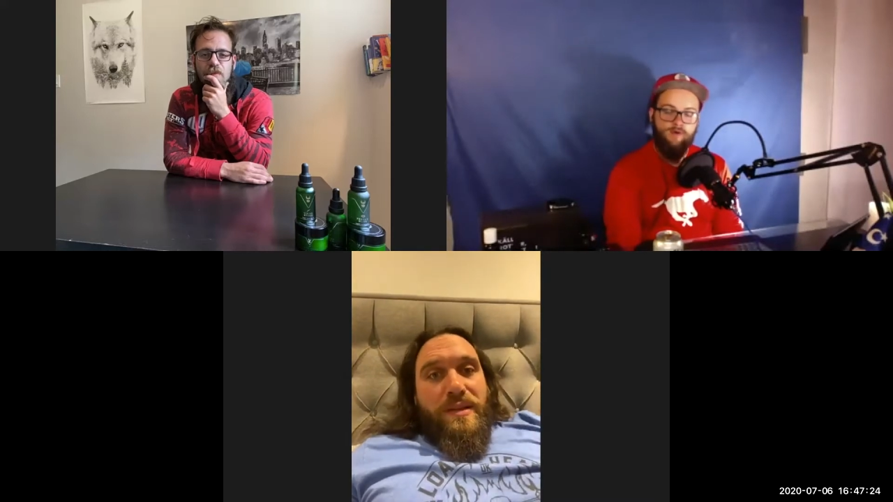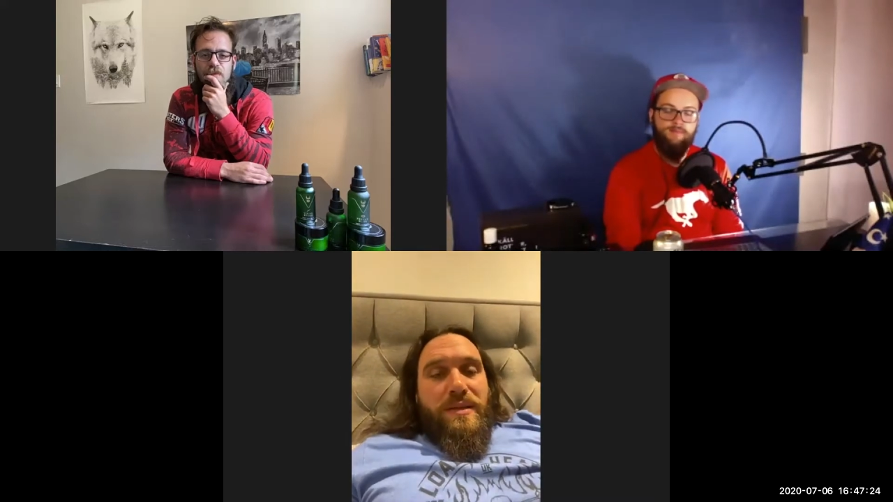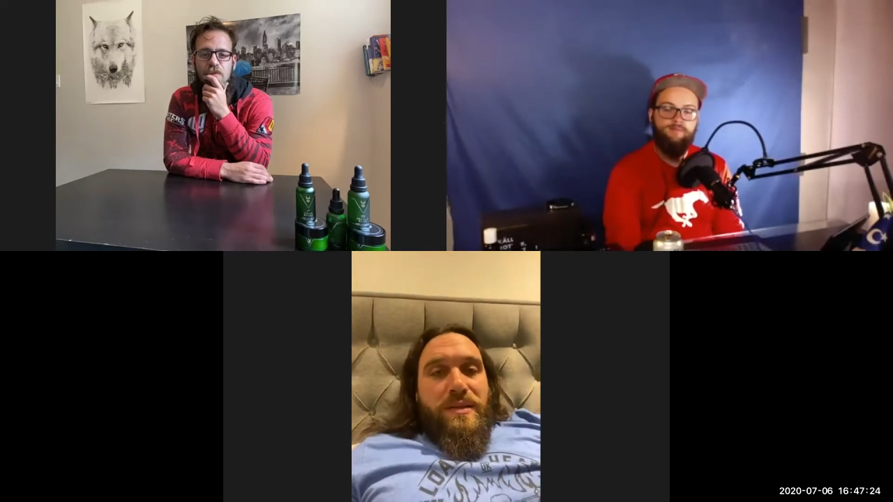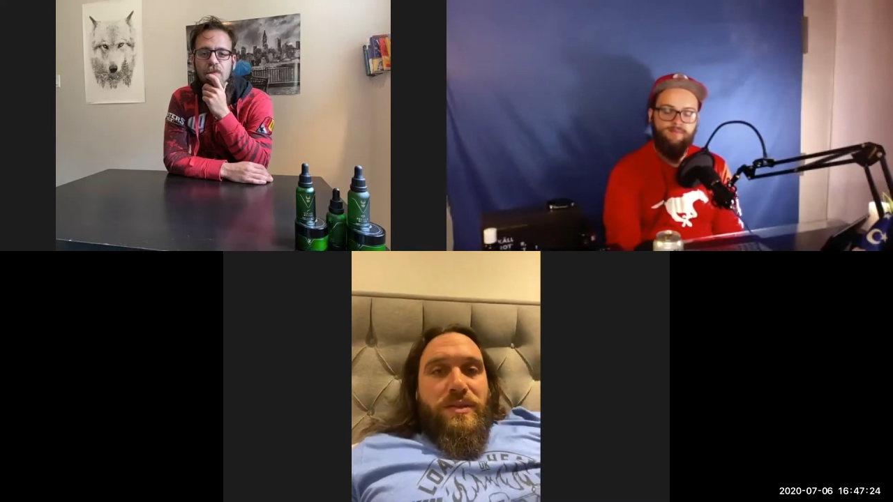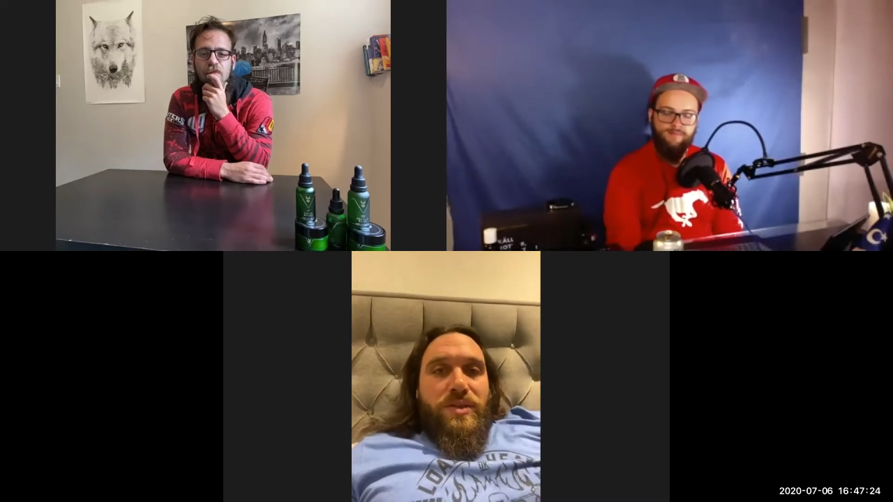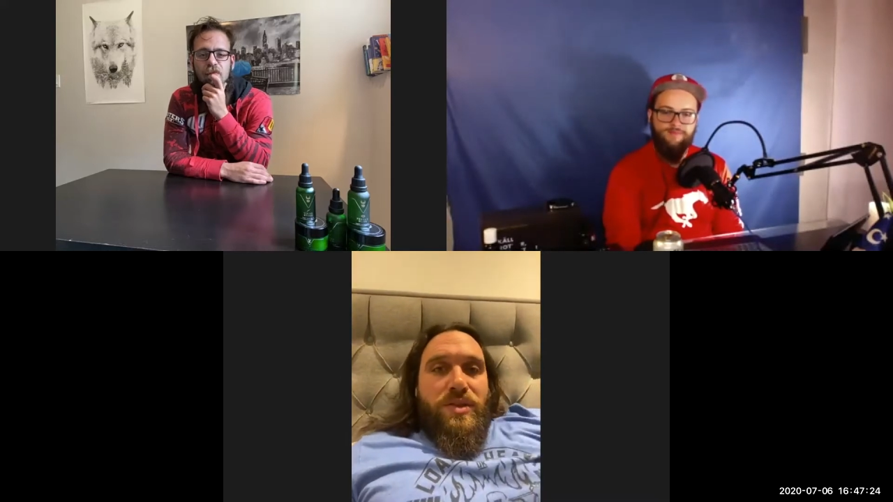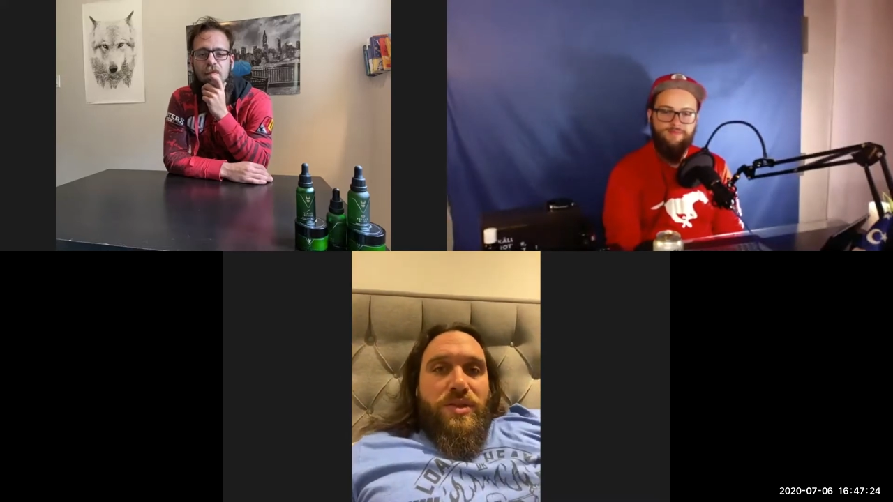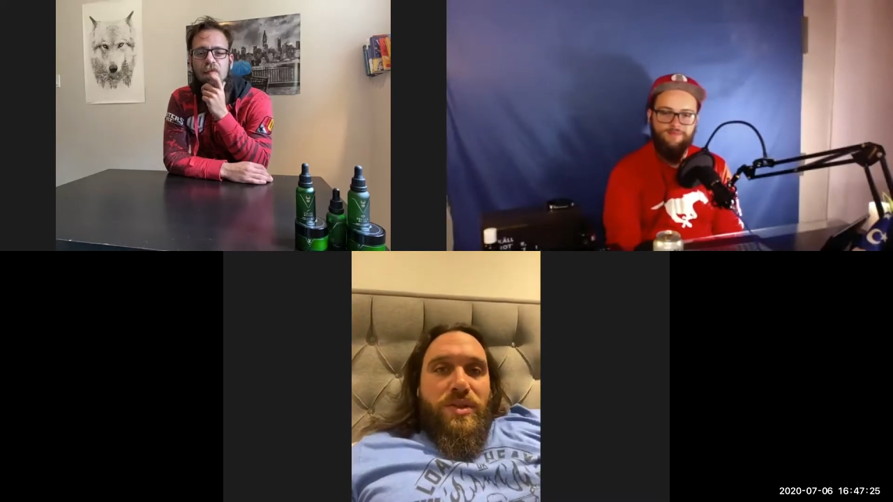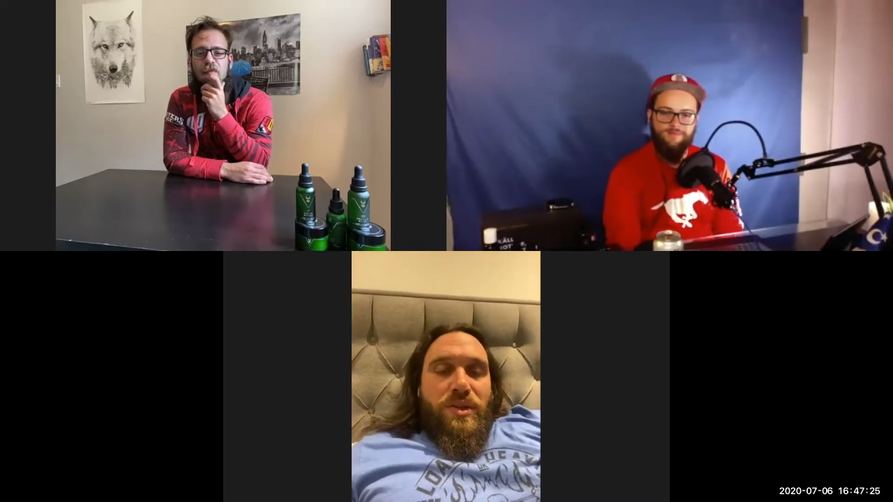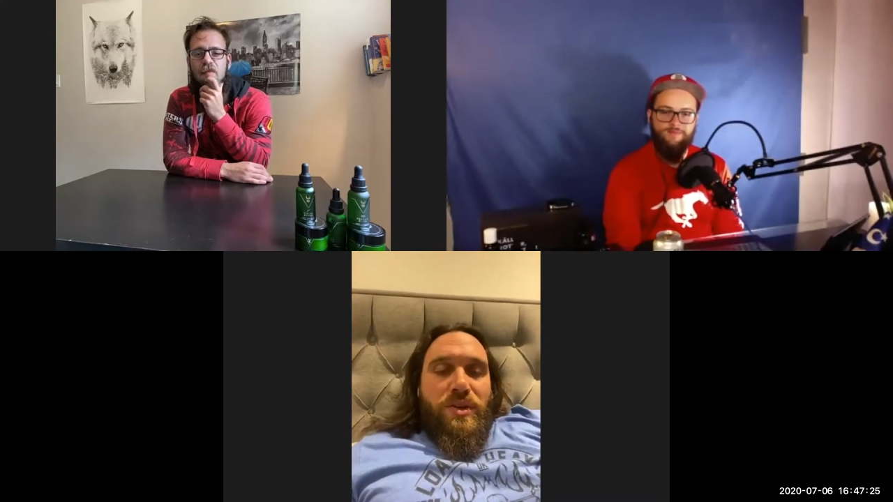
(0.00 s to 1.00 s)

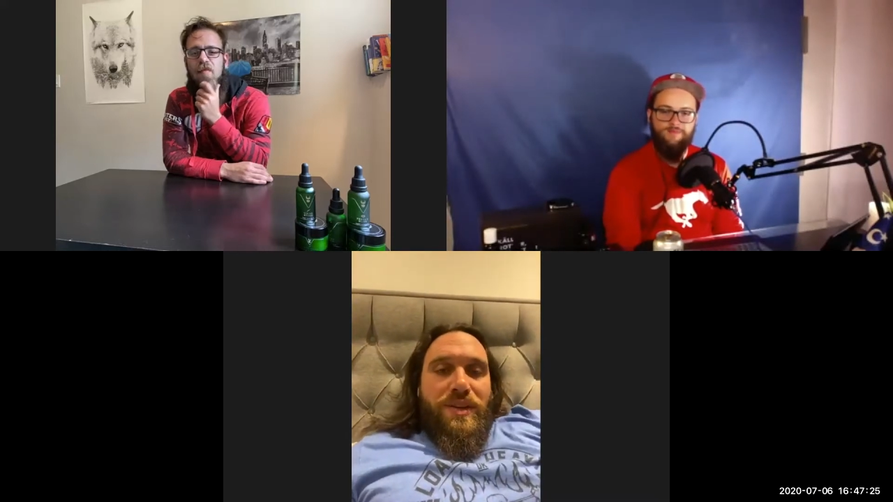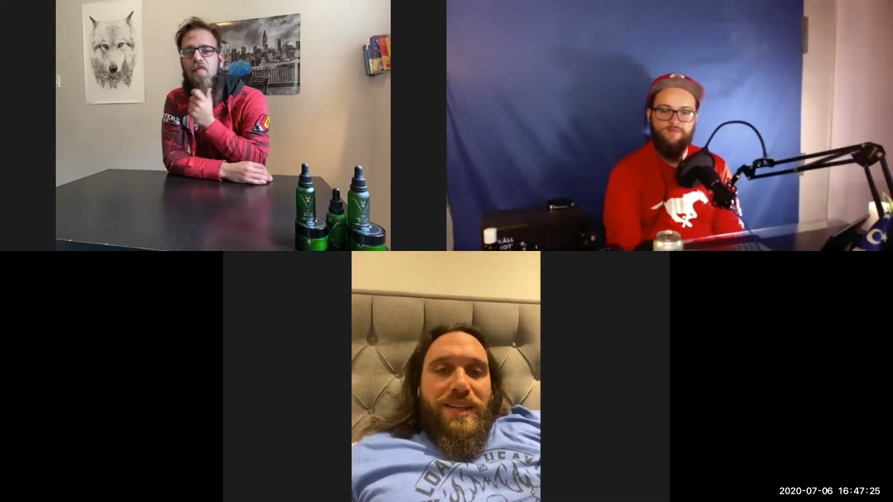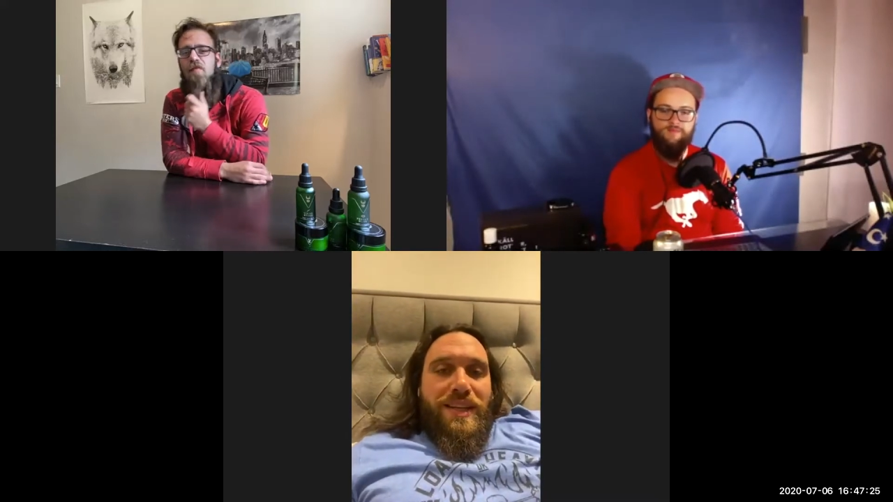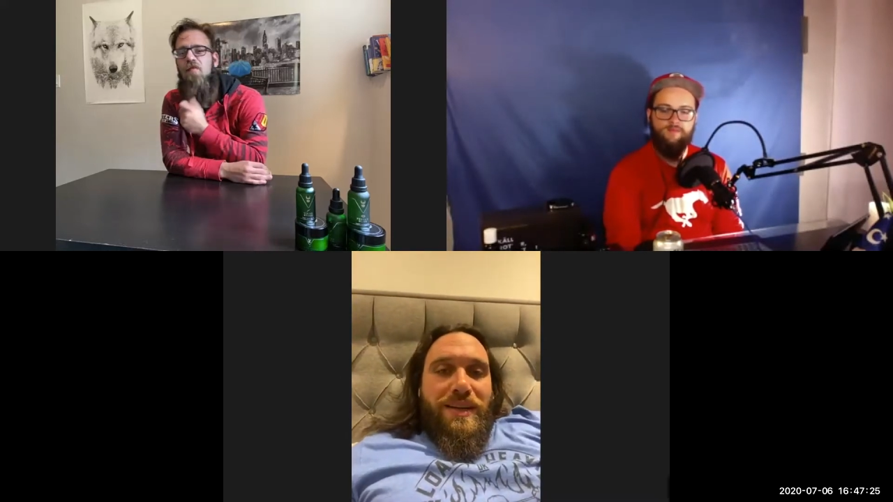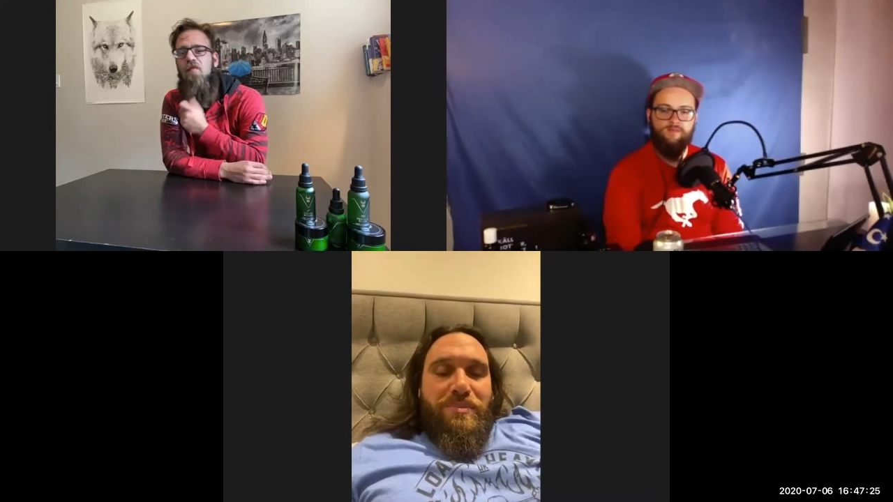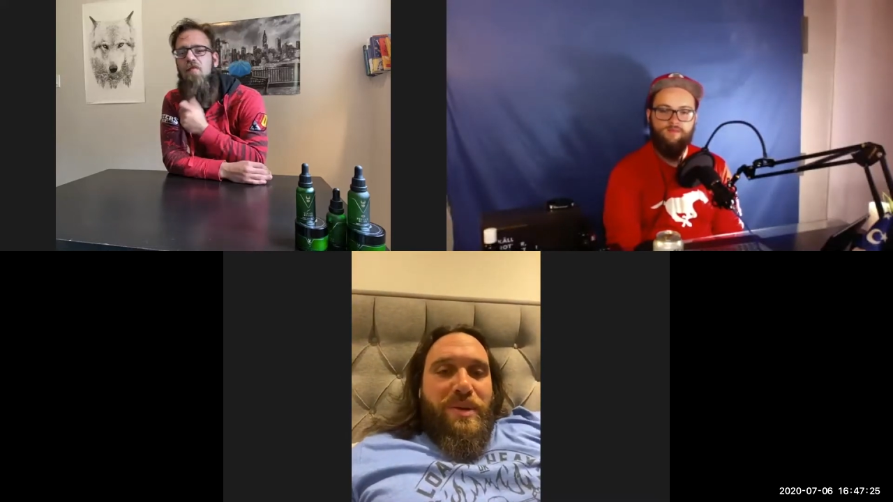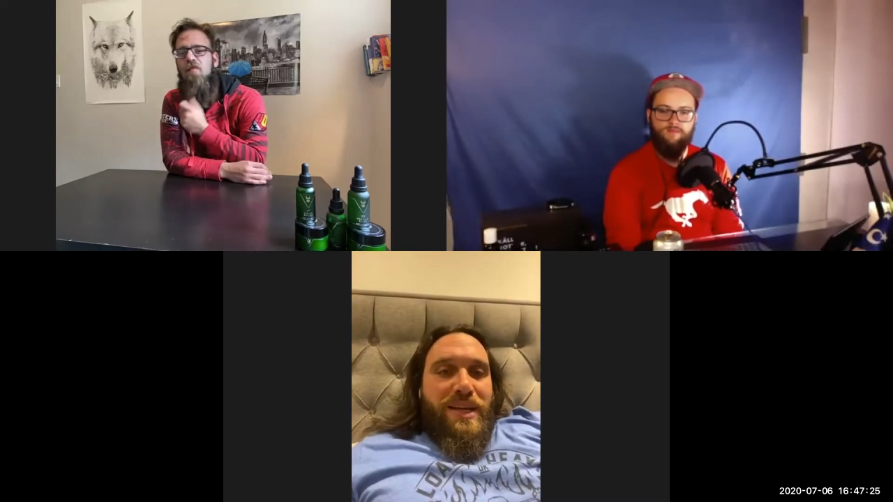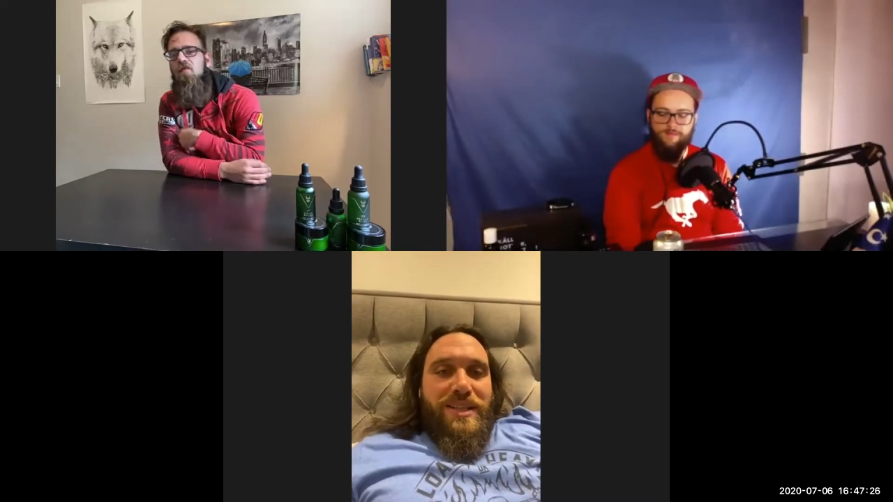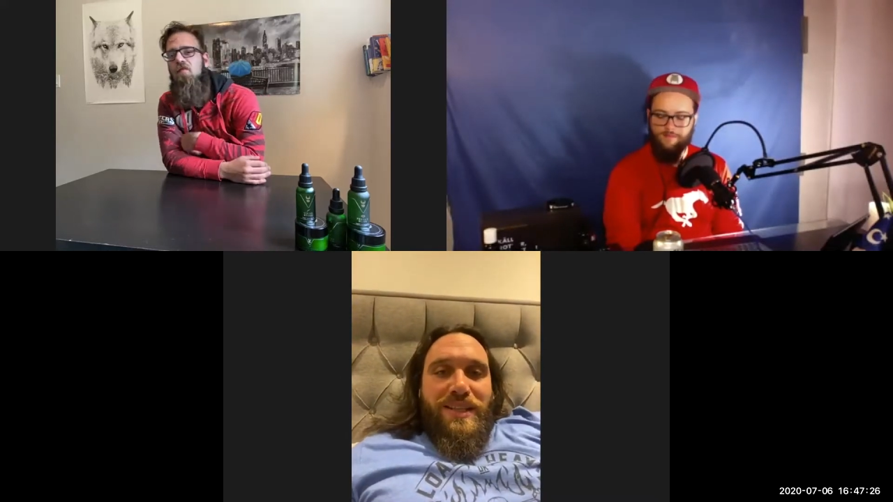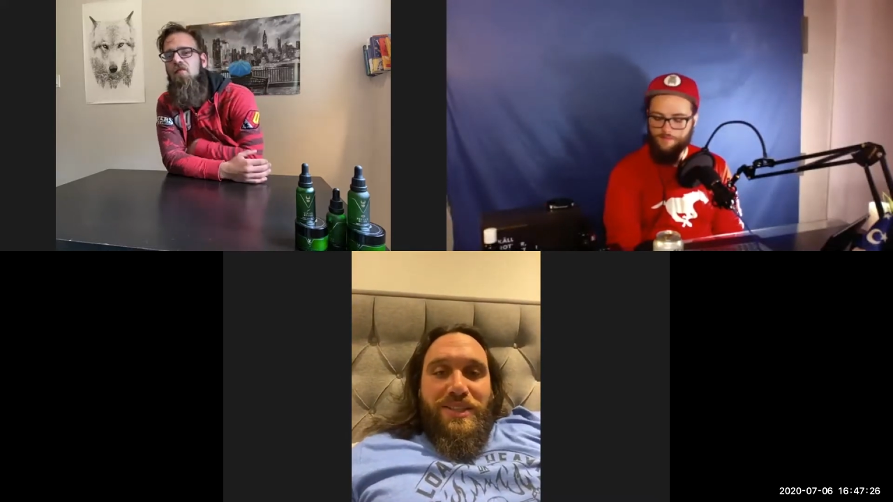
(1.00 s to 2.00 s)
So they
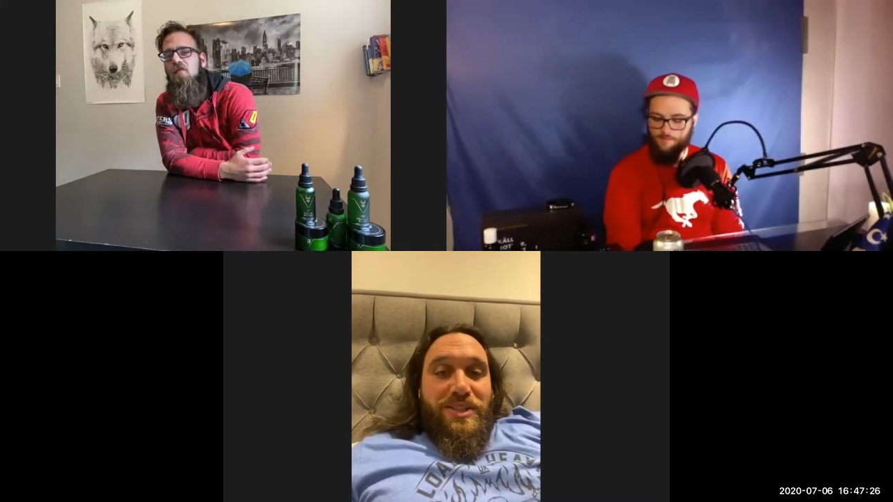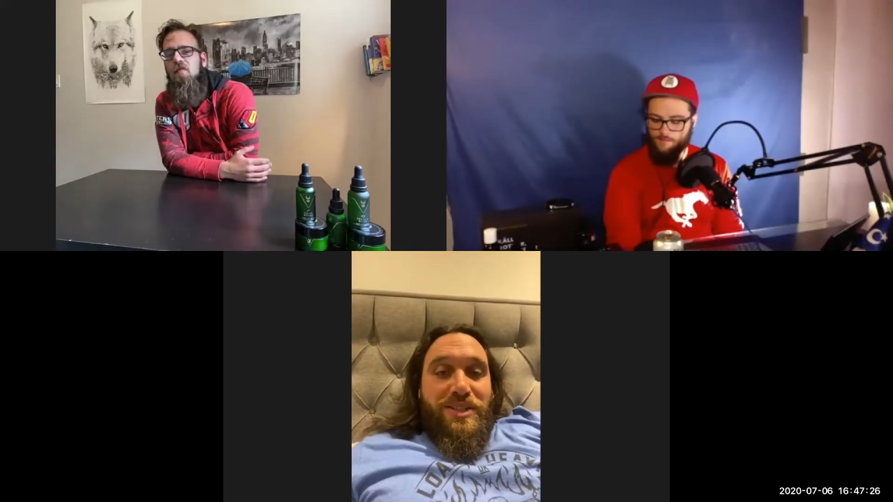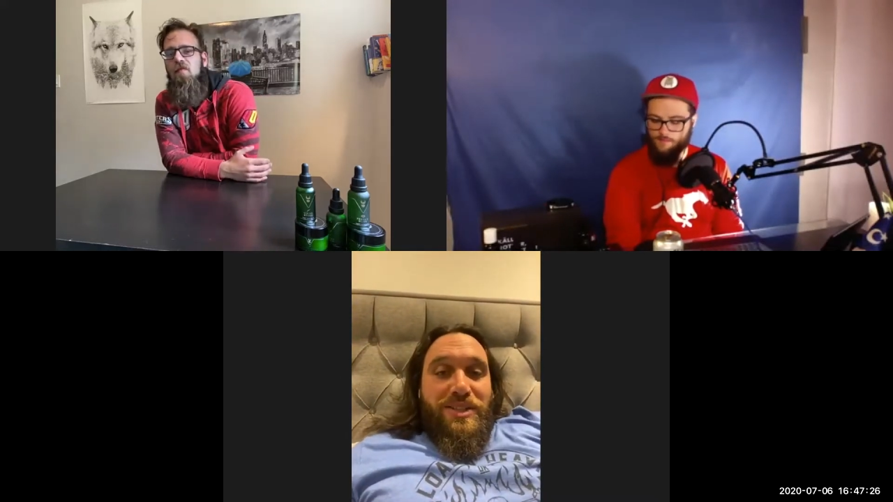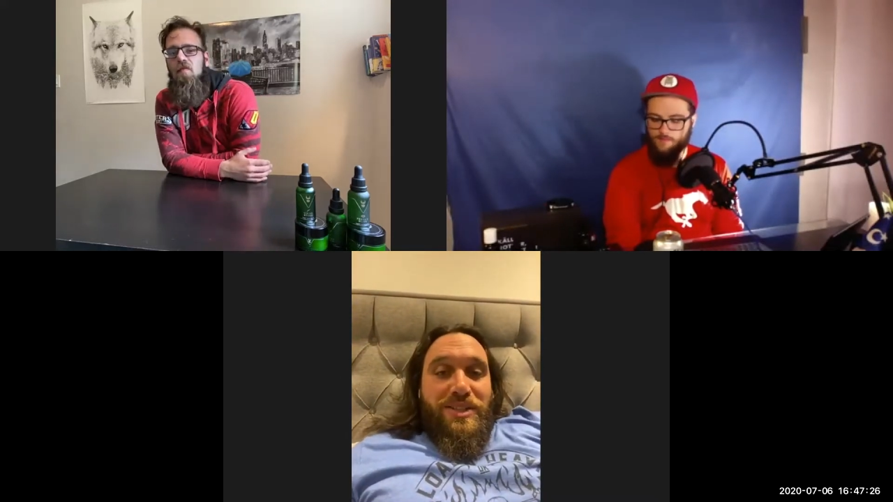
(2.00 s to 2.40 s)
basically just taste